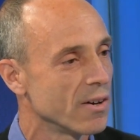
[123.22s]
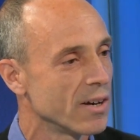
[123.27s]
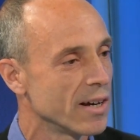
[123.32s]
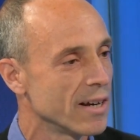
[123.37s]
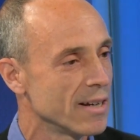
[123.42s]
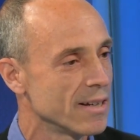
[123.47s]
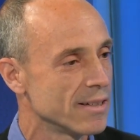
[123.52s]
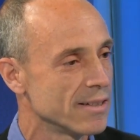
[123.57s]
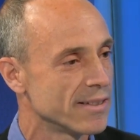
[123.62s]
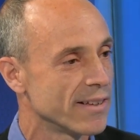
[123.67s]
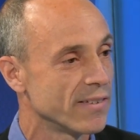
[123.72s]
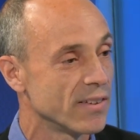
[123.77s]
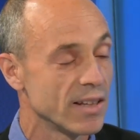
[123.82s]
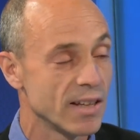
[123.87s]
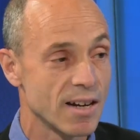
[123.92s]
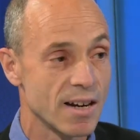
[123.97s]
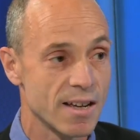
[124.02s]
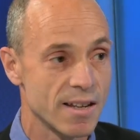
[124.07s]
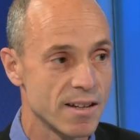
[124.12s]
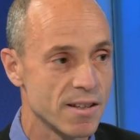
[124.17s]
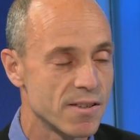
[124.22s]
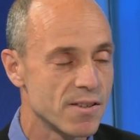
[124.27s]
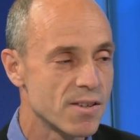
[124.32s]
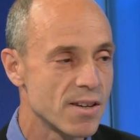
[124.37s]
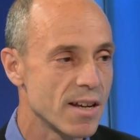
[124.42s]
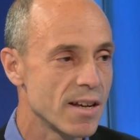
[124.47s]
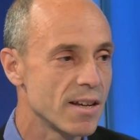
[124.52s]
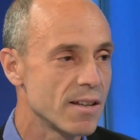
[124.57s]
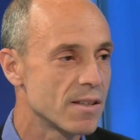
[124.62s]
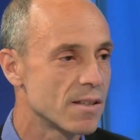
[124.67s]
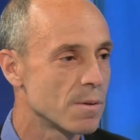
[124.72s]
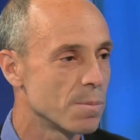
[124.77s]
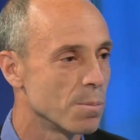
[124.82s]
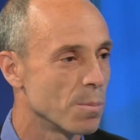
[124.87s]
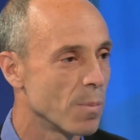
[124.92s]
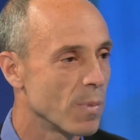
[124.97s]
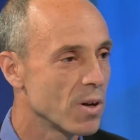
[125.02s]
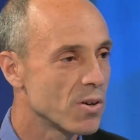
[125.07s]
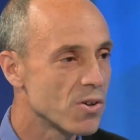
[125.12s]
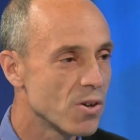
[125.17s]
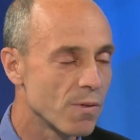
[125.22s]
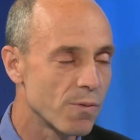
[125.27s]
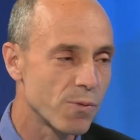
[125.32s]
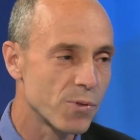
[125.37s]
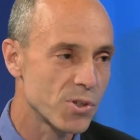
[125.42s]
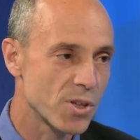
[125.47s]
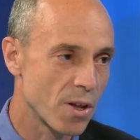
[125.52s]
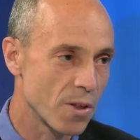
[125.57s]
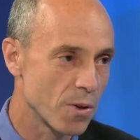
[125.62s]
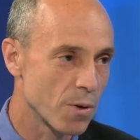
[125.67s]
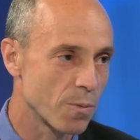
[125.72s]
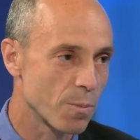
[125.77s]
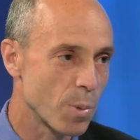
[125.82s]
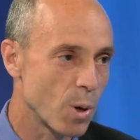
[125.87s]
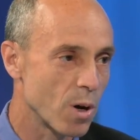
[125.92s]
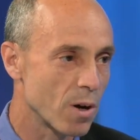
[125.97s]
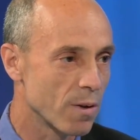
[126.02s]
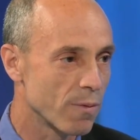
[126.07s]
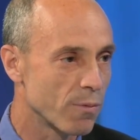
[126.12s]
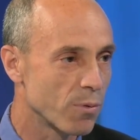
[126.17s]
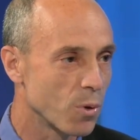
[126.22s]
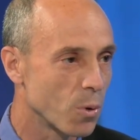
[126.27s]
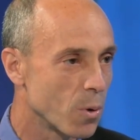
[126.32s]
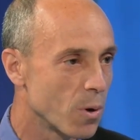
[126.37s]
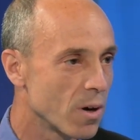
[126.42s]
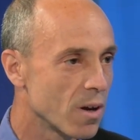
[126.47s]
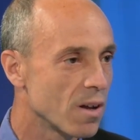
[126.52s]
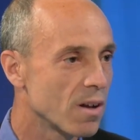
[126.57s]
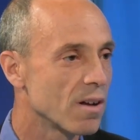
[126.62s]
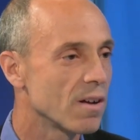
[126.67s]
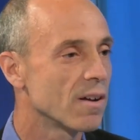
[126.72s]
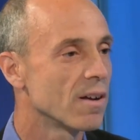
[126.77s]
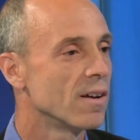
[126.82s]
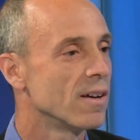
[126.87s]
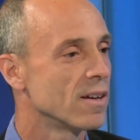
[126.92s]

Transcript: areas in the United States, much of southern part of Florida,